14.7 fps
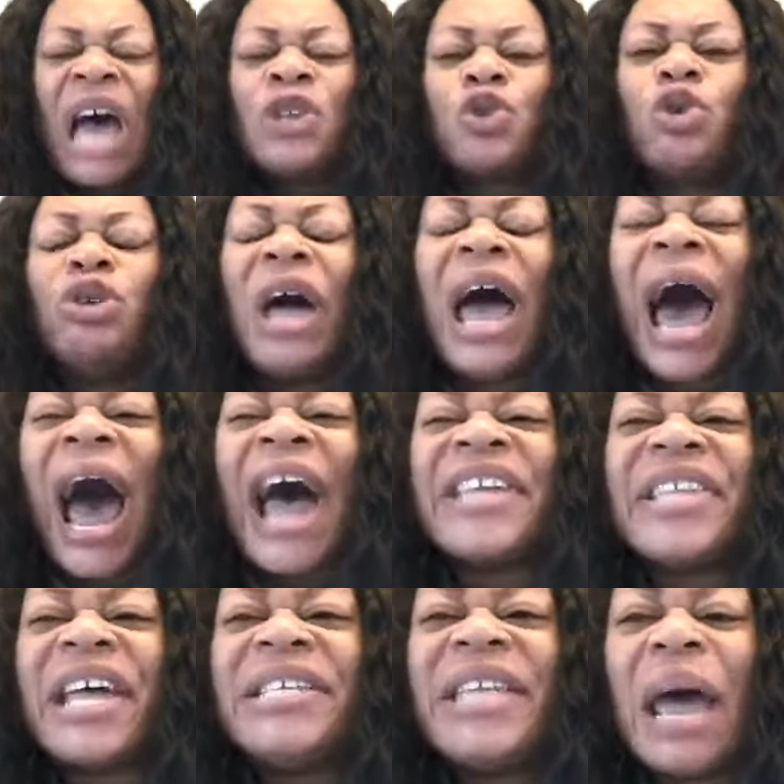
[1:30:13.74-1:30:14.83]
today,
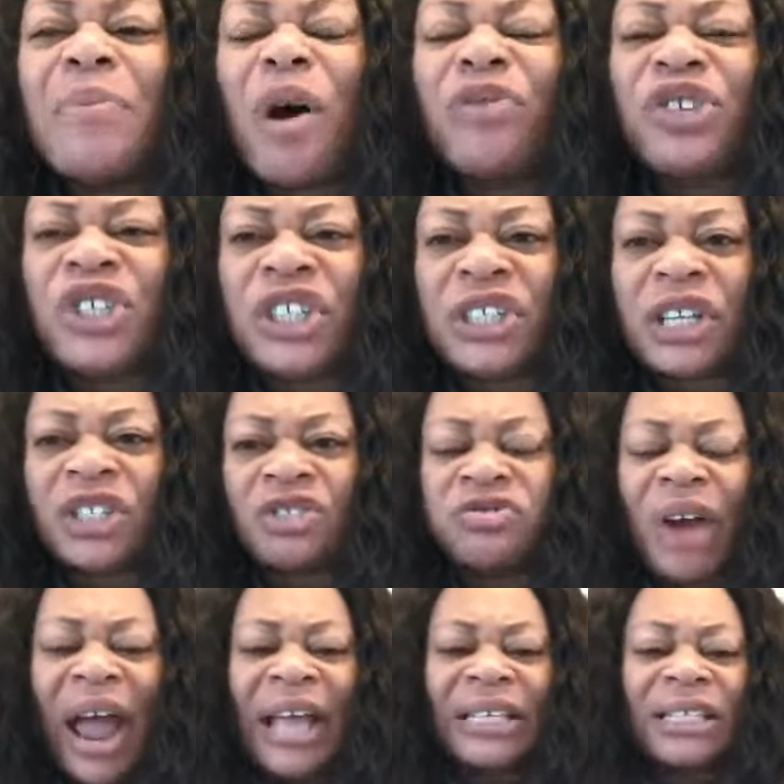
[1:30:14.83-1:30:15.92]
at the name of Jesus
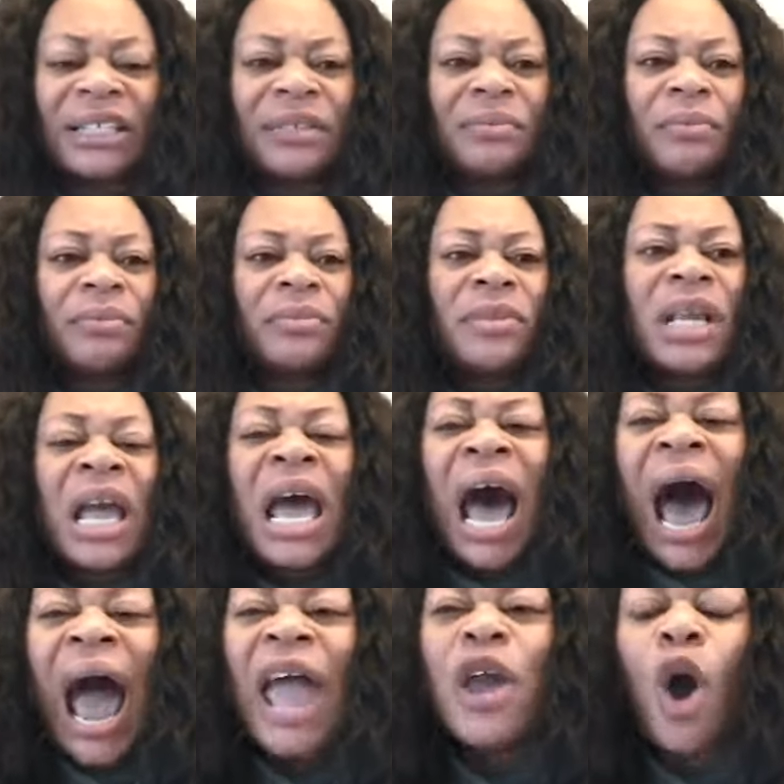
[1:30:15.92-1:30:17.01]
Christ,
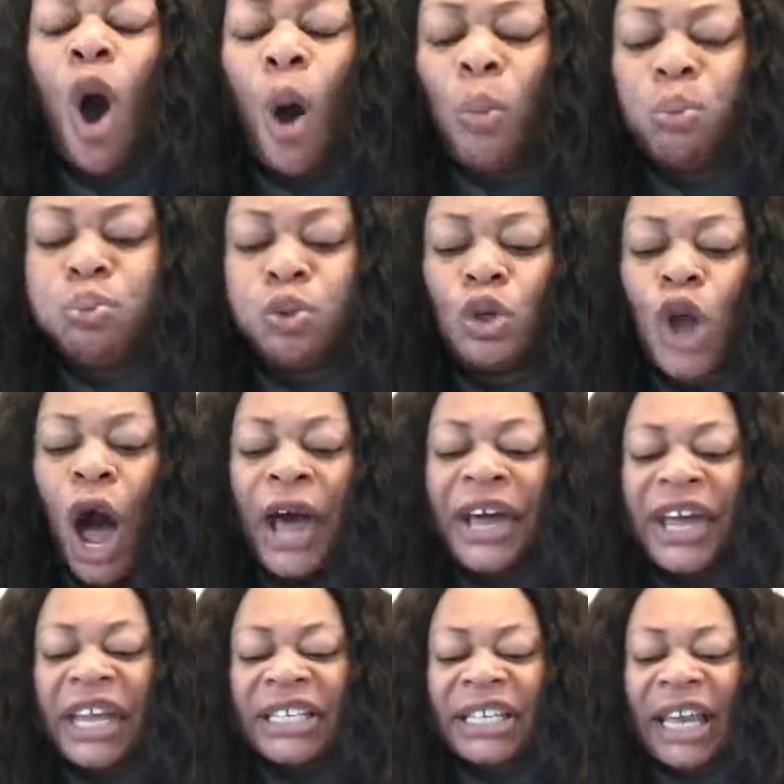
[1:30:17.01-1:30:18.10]
I
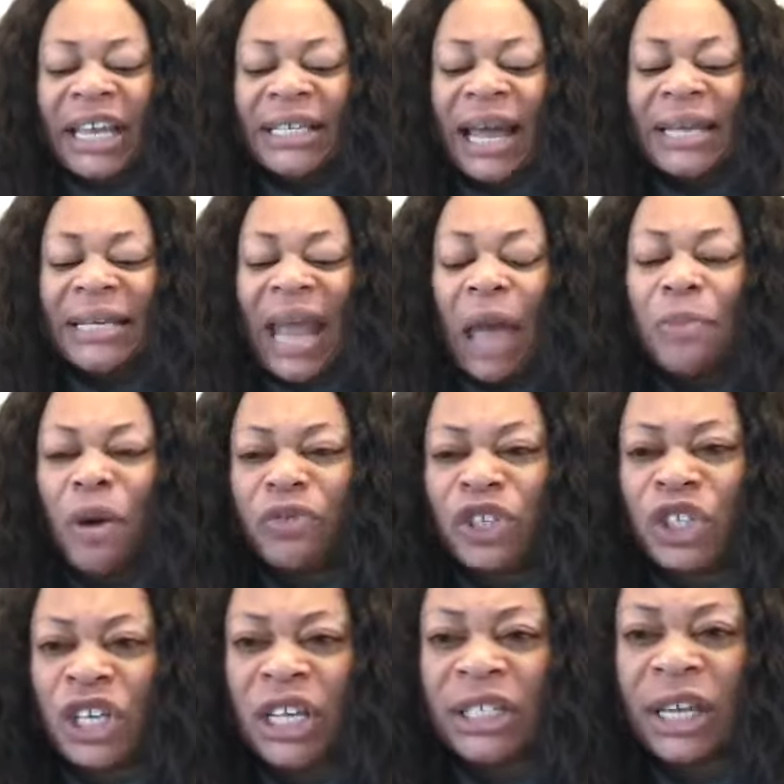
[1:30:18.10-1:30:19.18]
unblock it in the name of
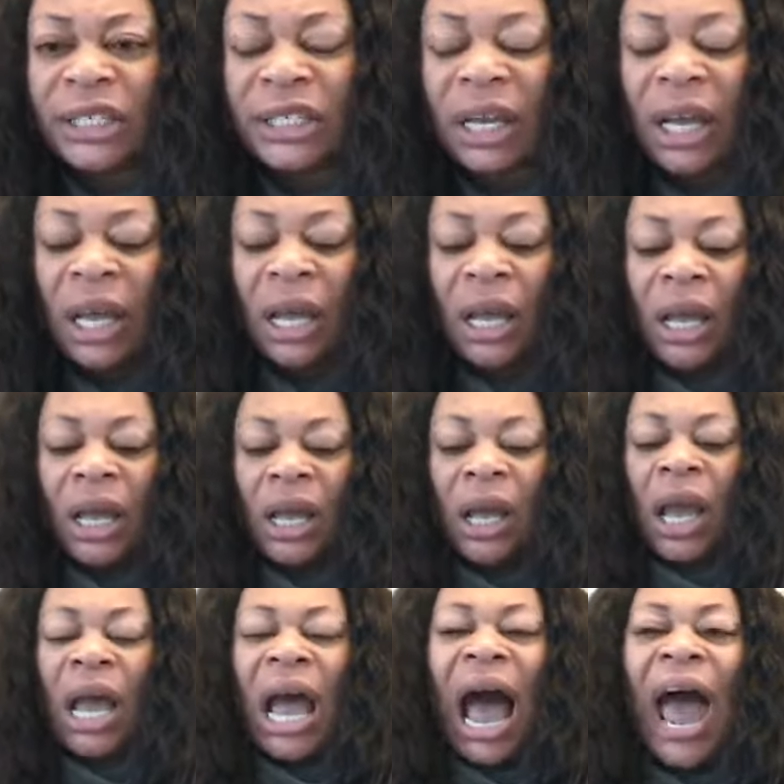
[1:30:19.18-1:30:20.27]
Jesus.
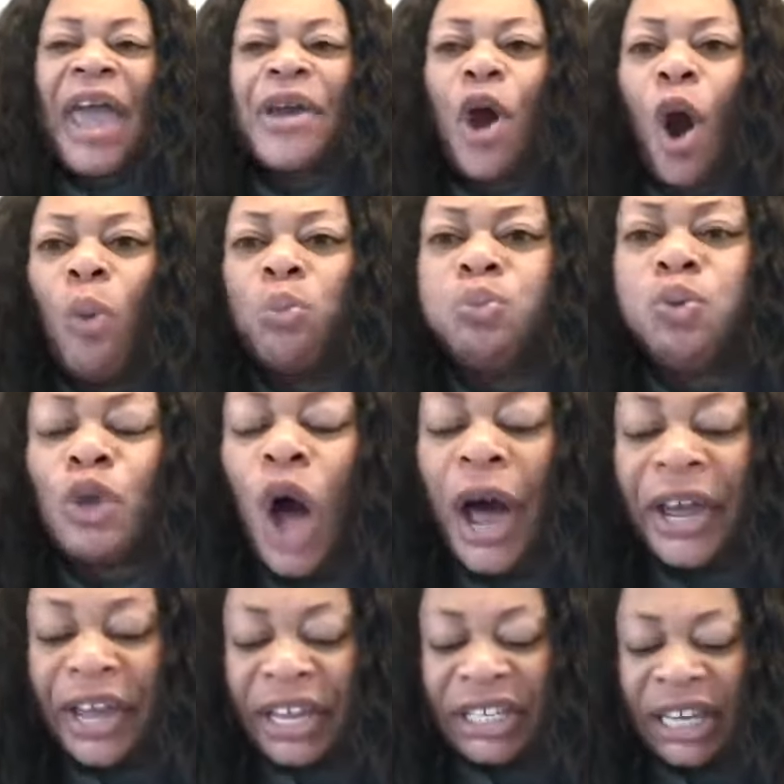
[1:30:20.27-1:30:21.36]
I
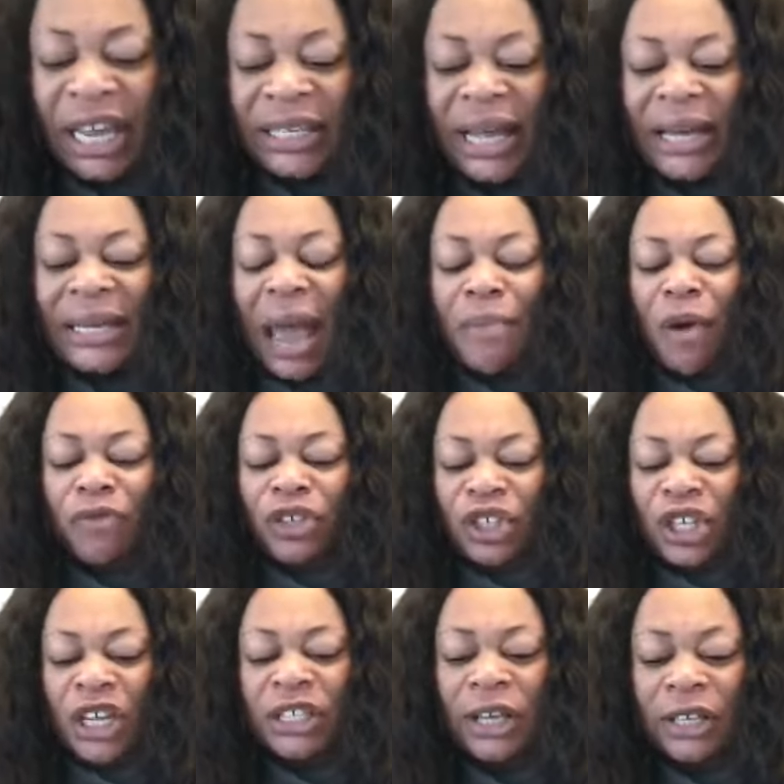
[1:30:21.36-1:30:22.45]
unblock it in the name of
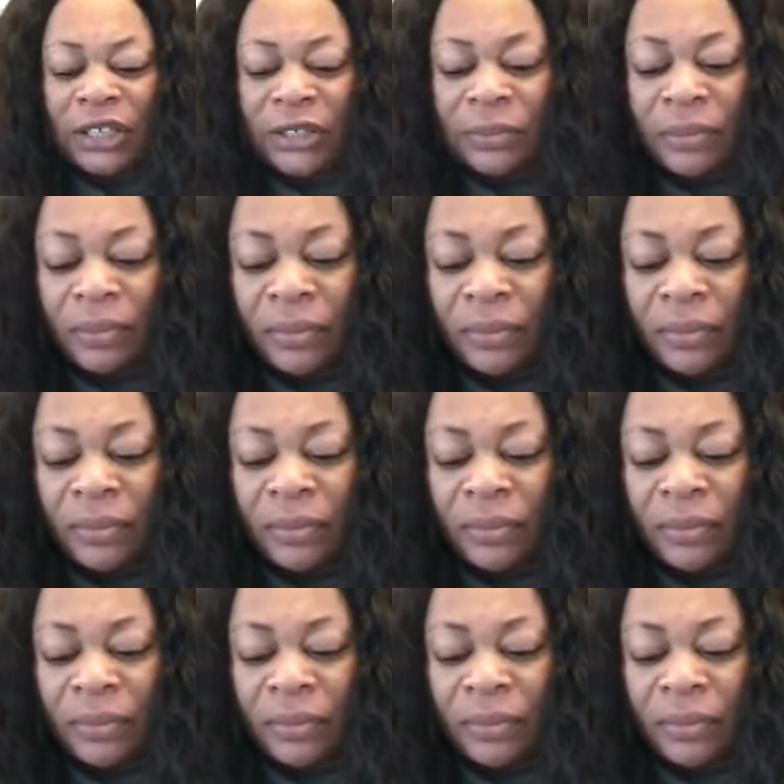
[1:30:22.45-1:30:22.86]
Jesus.